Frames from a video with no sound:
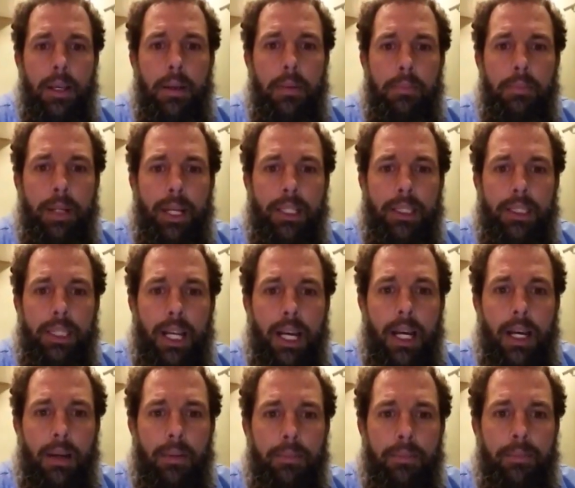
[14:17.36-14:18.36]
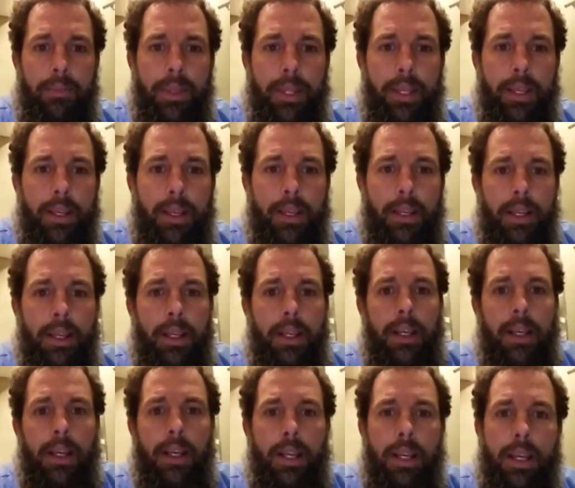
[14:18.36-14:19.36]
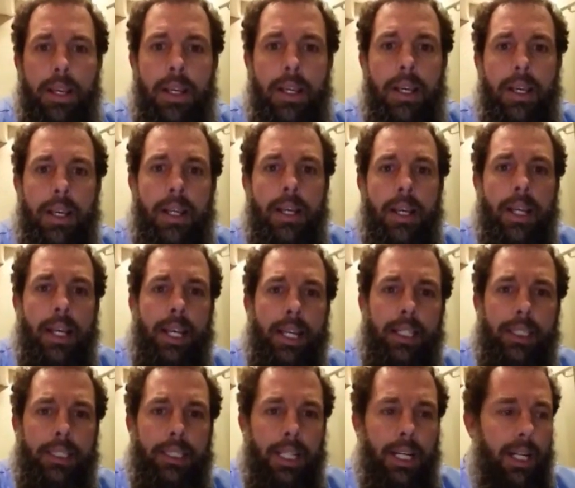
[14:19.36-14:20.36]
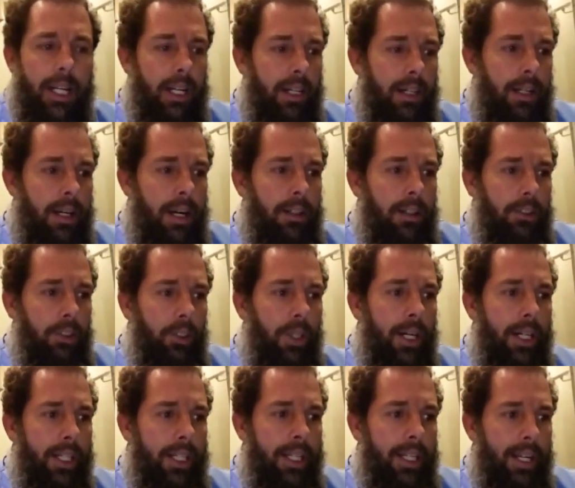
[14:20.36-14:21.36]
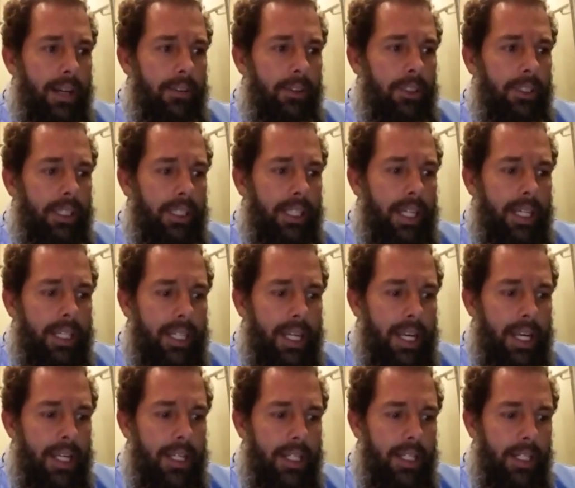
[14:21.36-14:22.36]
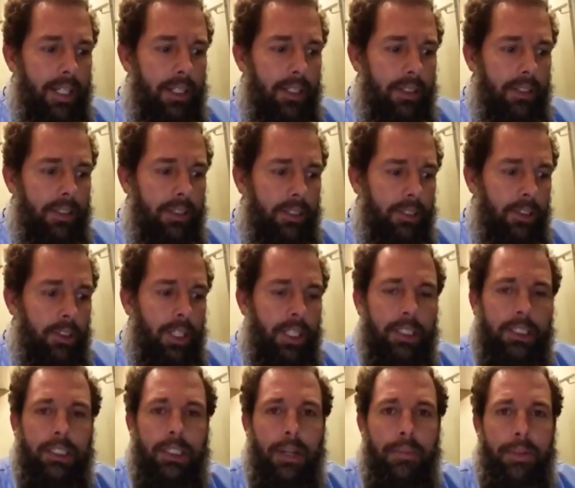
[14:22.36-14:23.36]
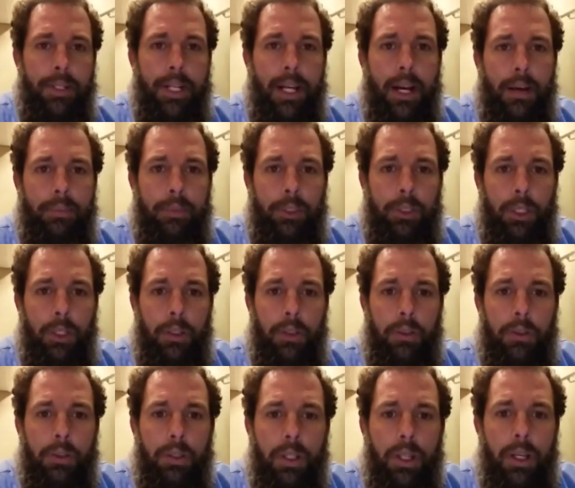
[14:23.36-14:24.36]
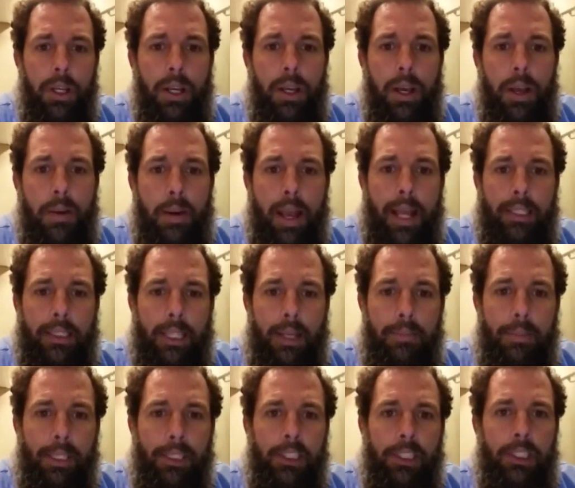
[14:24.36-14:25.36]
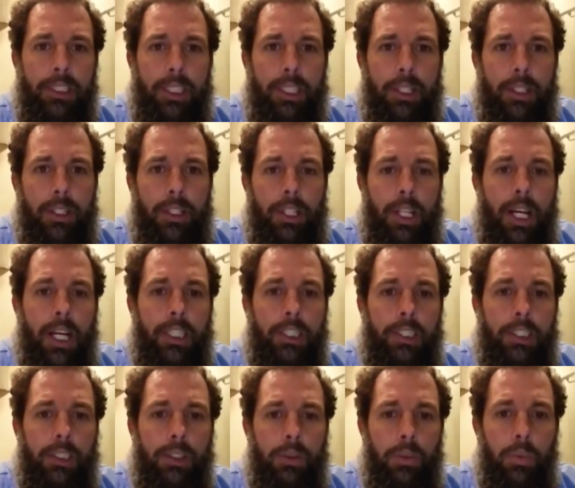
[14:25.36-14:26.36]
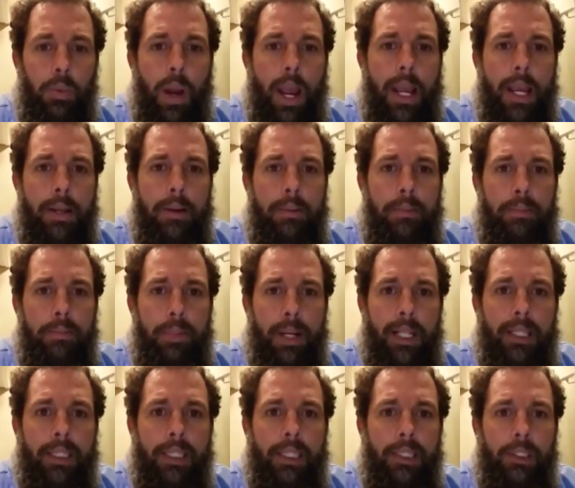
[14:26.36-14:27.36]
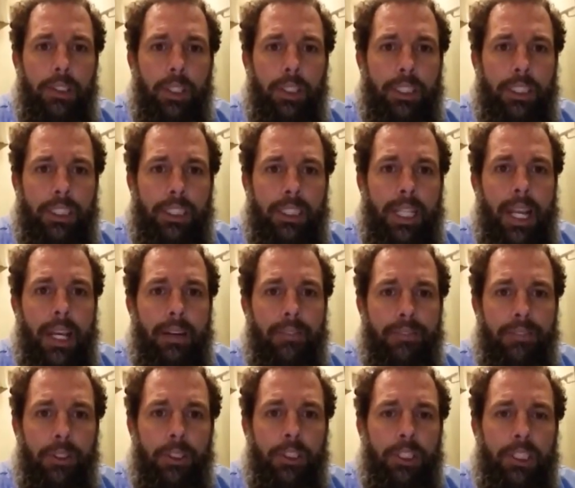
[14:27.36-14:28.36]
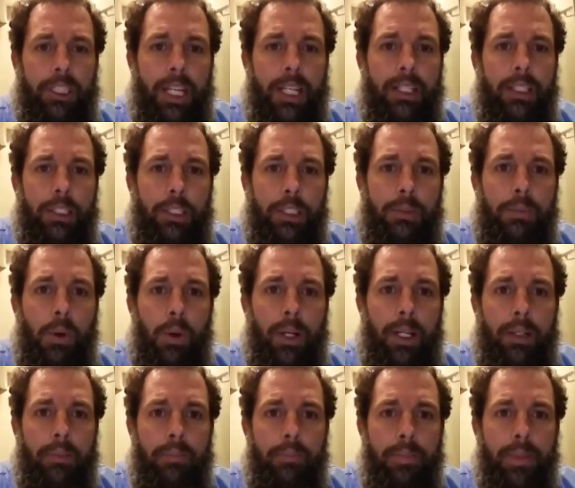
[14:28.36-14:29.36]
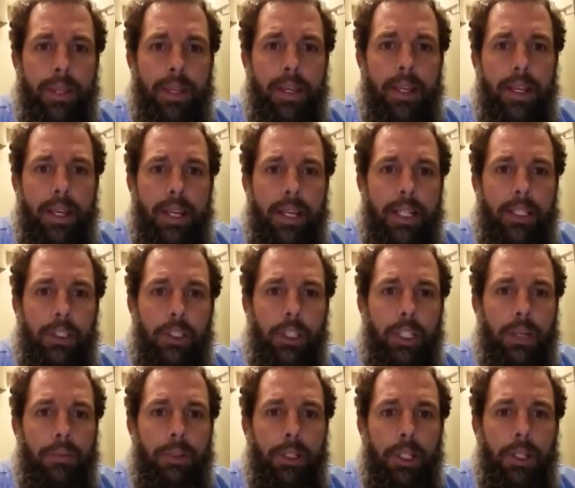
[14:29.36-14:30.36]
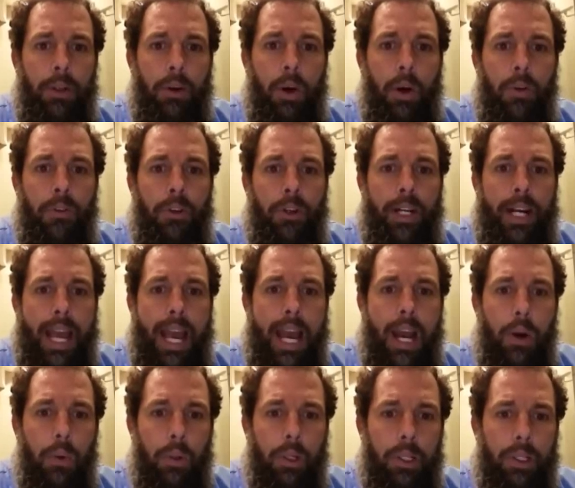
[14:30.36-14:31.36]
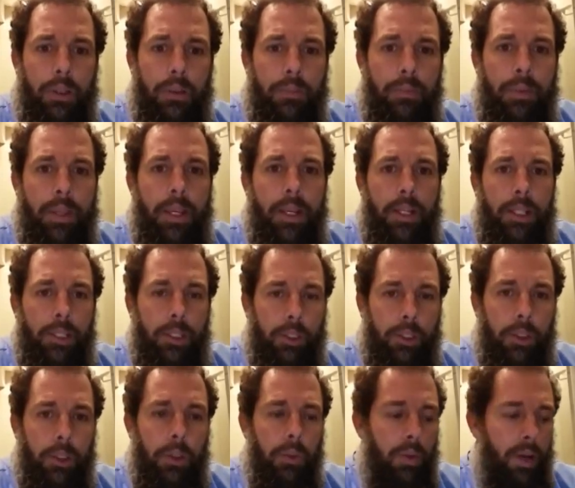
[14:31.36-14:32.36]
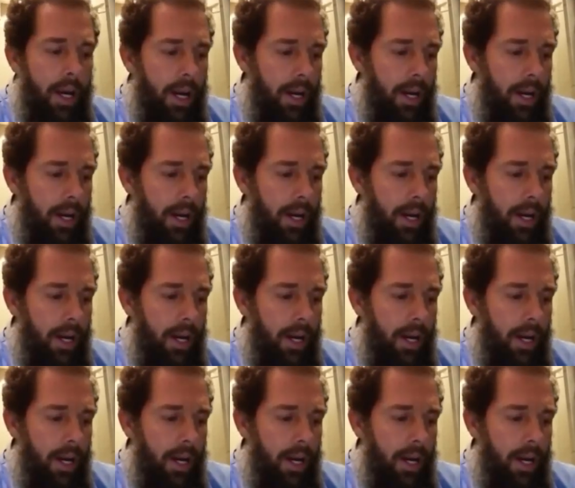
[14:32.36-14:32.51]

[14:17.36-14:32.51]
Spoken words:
but I'll try to get everything I can here, try to sum it up. So as I mentioned at lunch, Ryan Bundy took the stand first thing this morning. Took him a little over an hour to